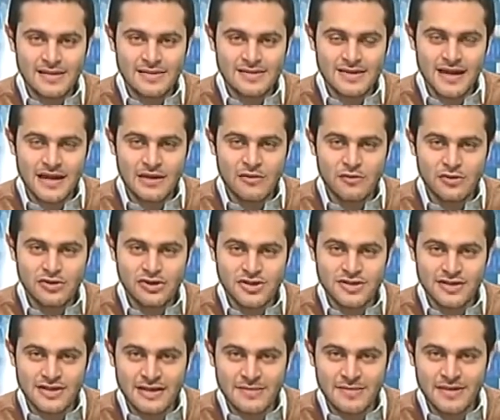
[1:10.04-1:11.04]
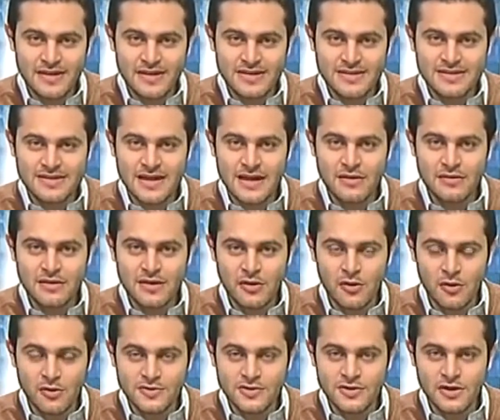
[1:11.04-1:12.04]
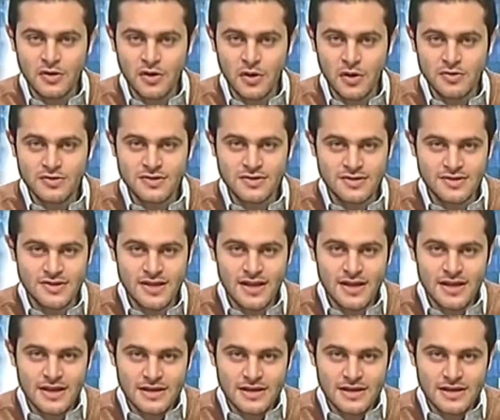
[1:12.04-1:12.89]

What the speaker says: town, which is a Lebanese town that also hosts